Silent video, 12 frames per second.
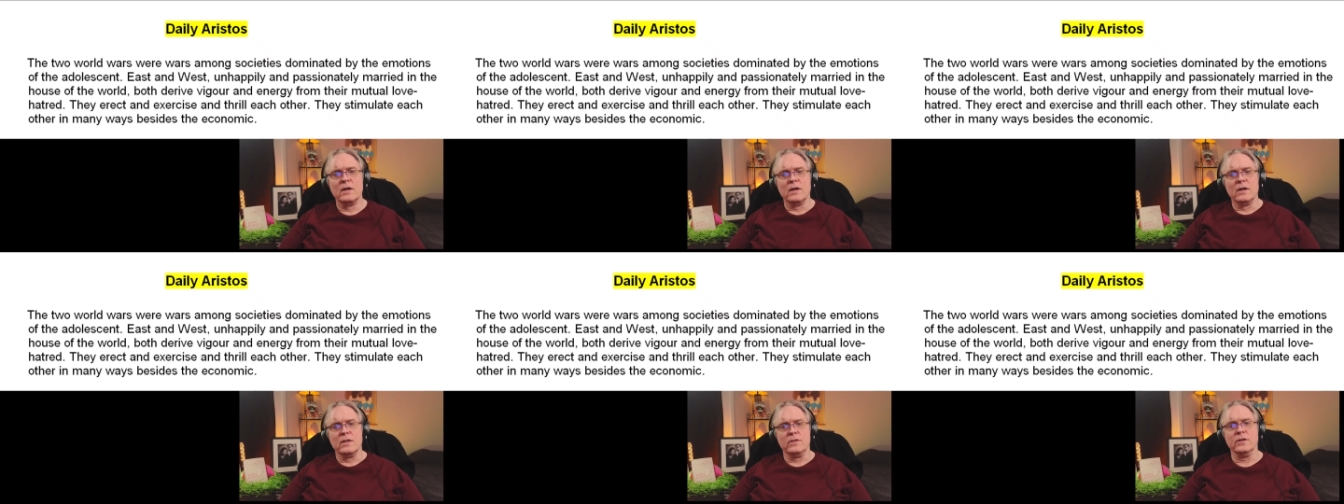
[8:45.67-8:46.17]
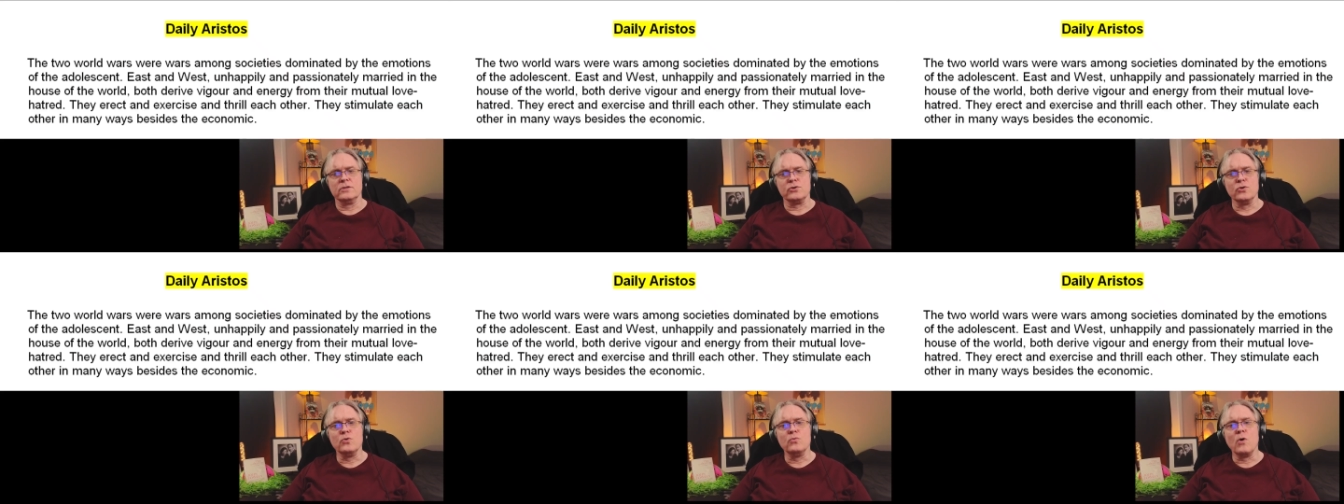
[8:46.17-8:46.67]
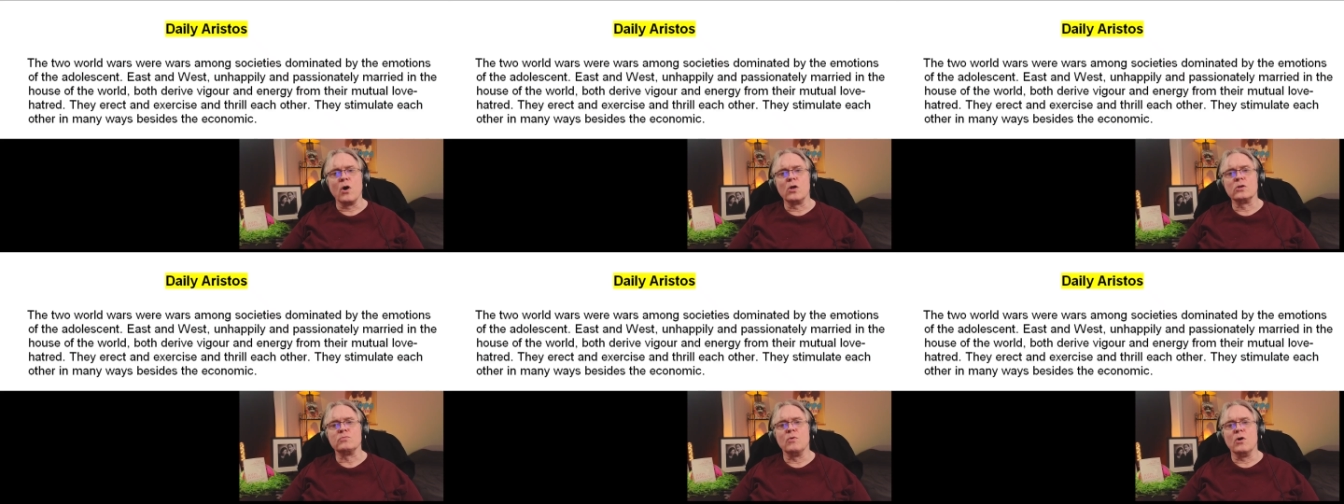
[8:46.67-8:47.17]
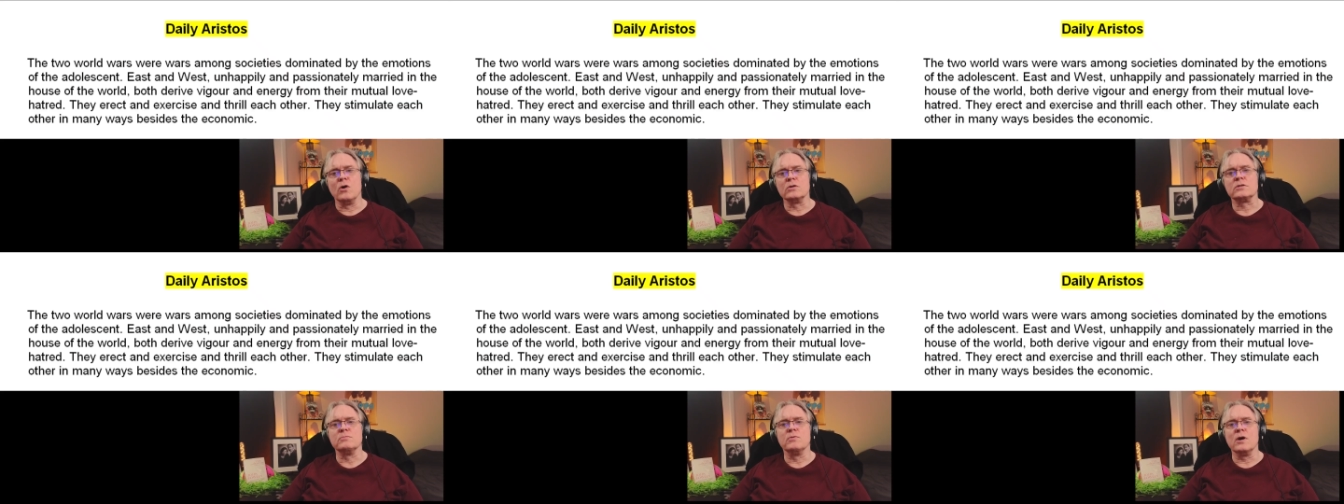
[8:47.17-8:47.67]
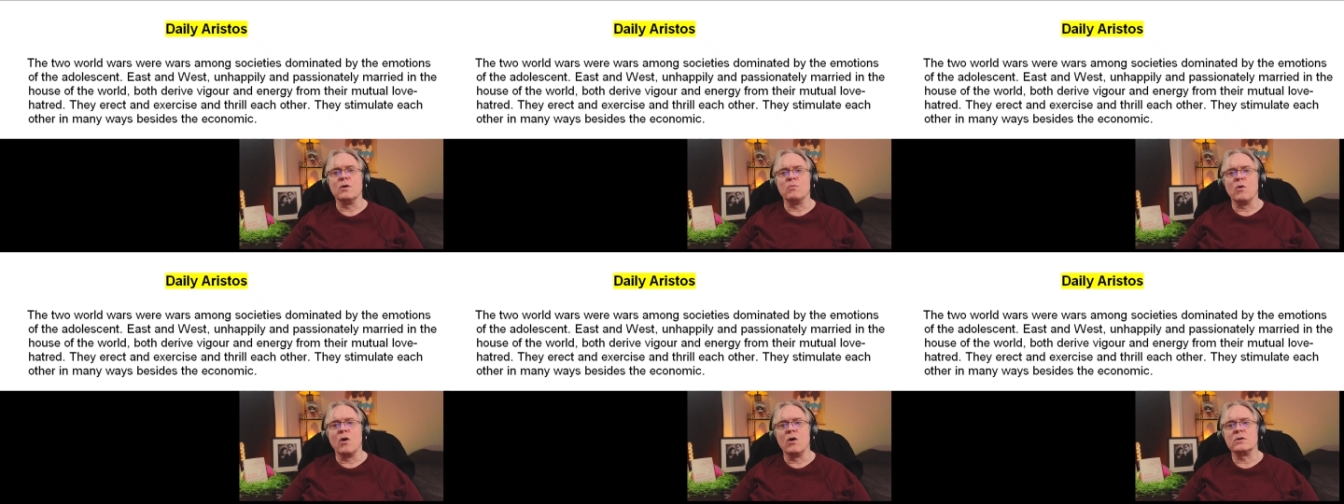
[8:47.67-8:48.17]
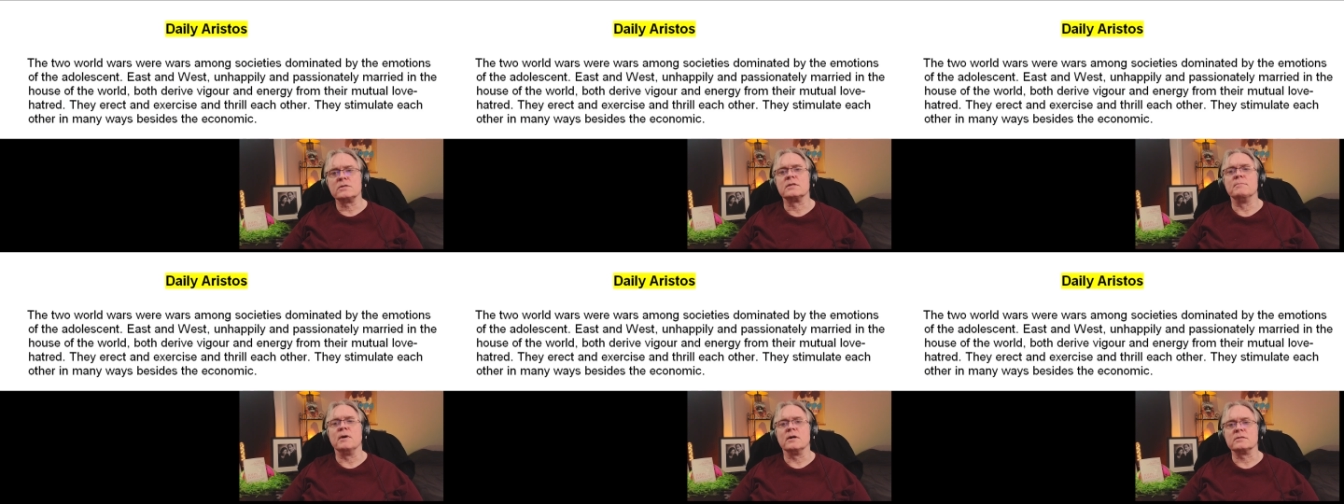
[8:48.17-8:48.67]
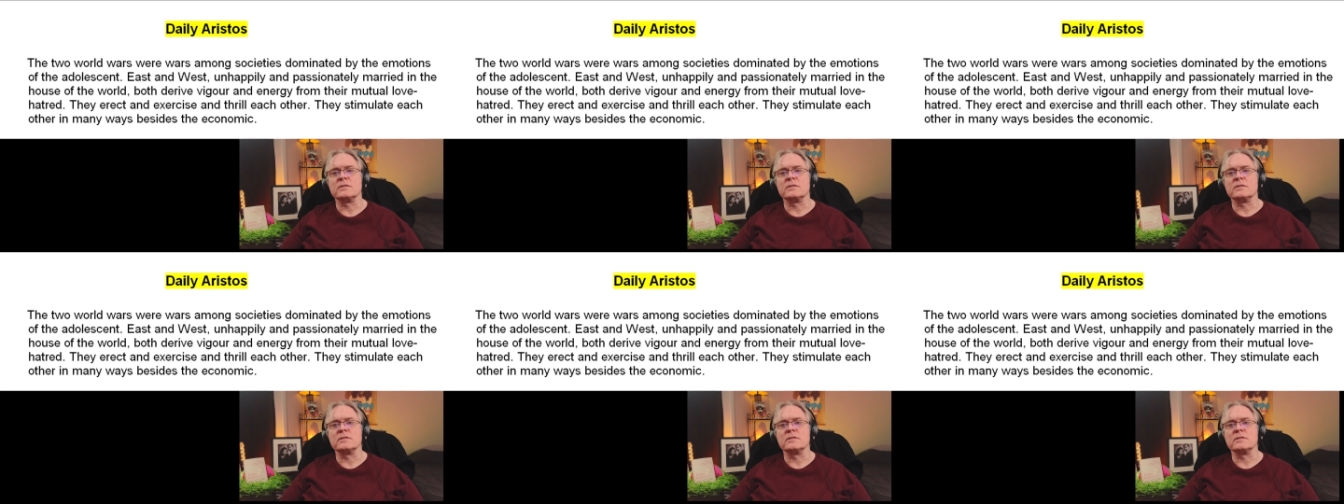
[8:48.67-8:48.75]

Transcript: the two world wars were wars among